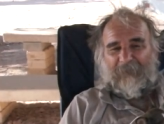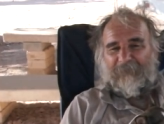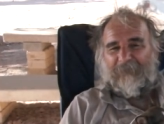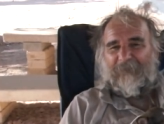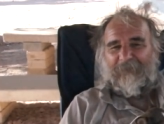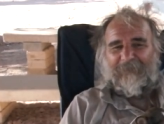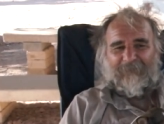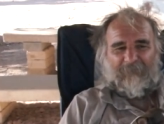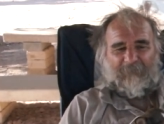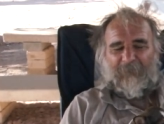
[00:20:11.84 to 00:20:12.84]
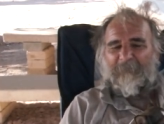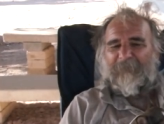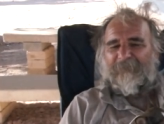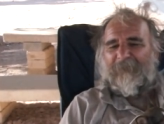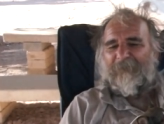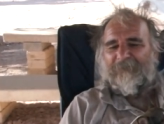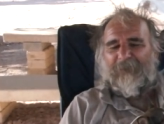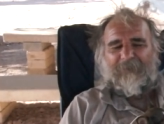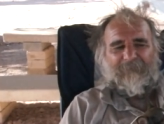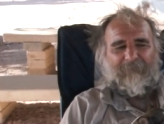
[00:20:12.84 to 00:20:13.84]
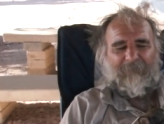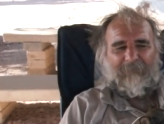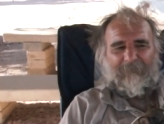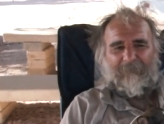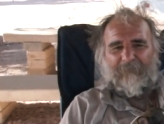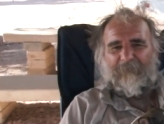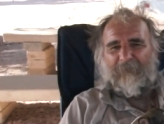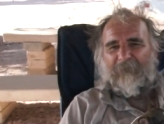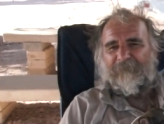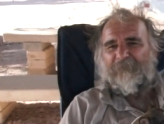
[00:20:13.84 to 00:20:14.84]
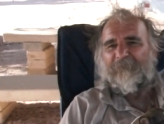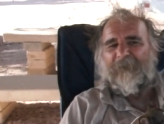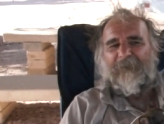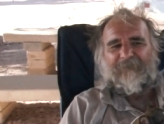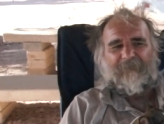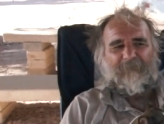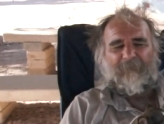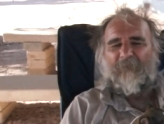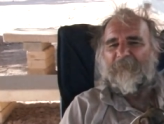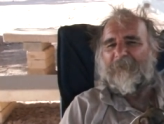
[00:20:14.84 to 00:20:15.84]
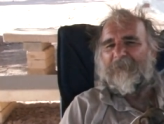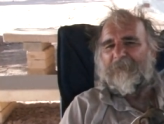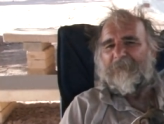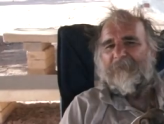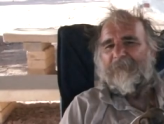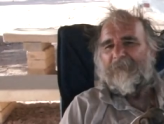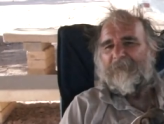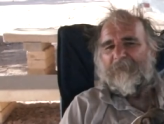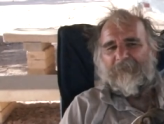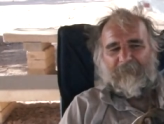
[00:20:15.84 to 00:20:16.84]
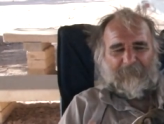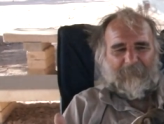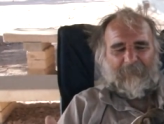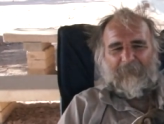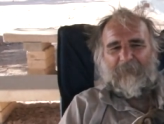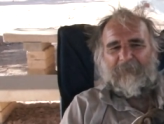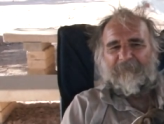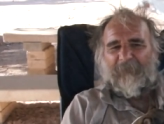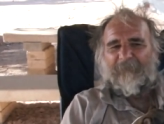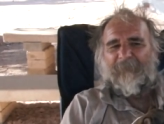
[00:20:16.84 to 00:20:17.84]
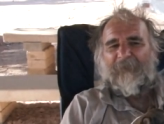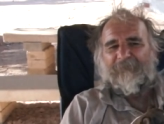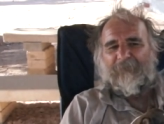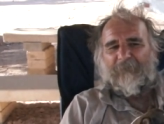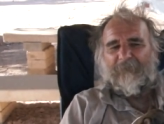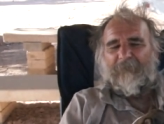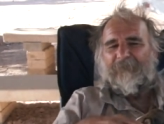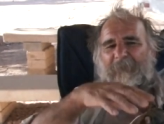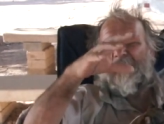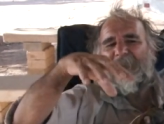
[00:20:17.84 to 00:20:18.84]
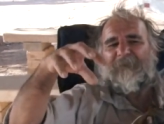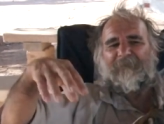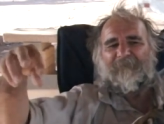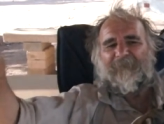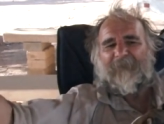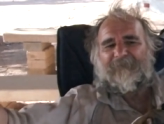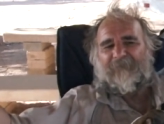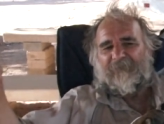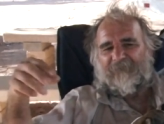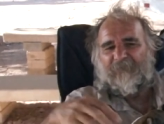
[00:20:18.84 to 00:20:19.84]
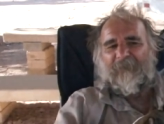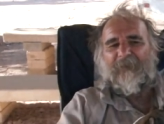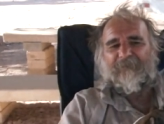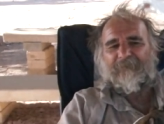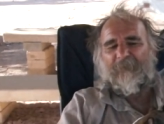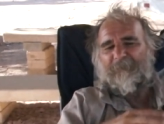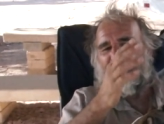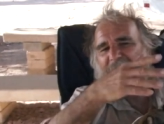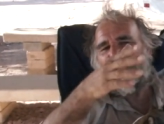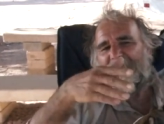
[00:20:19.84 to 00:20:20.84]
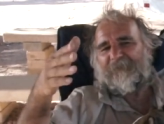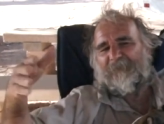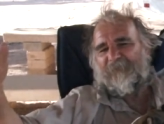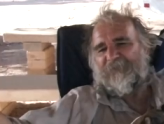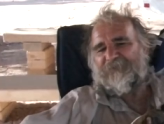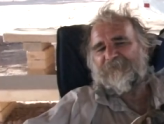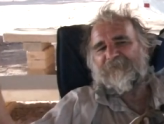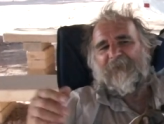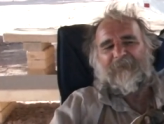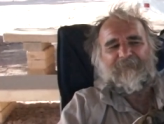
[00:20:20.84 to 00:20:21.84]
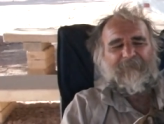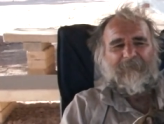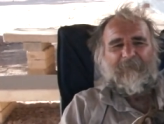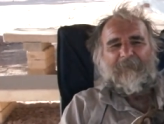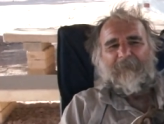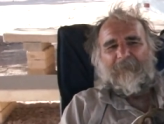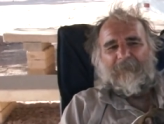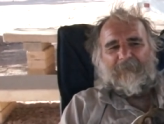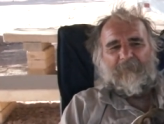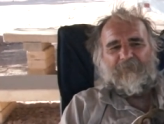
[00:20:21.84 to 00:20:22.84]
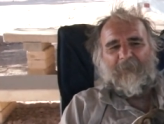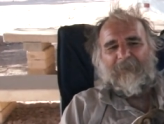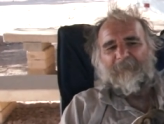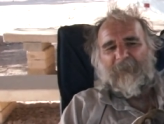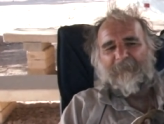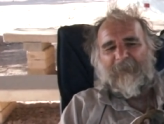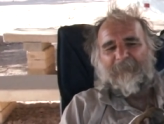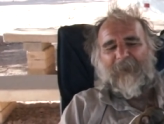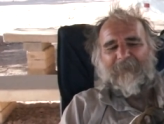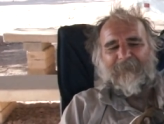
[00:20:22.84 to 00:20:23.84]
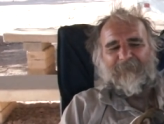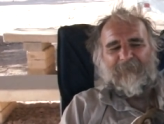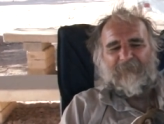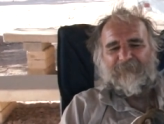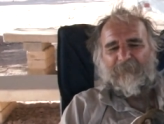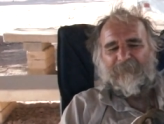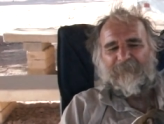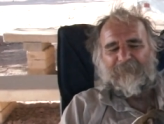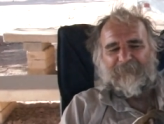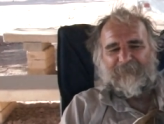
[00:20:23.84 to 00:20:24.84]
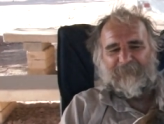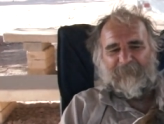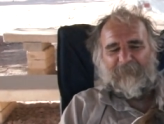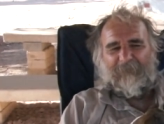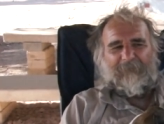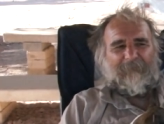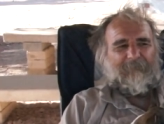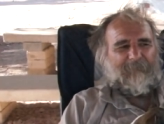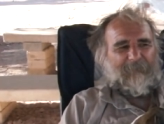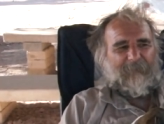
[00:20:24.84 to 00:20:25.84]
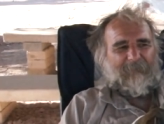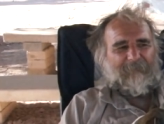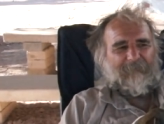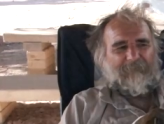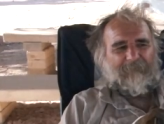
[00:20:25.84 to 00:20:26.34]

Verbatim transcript: and uh, five million dollars cash and uh, and suitcases before uh, and uh, and and five, uh, divided on five suitcases, one million dollars for each suitcase, so, so I can pay my partners and also yours. And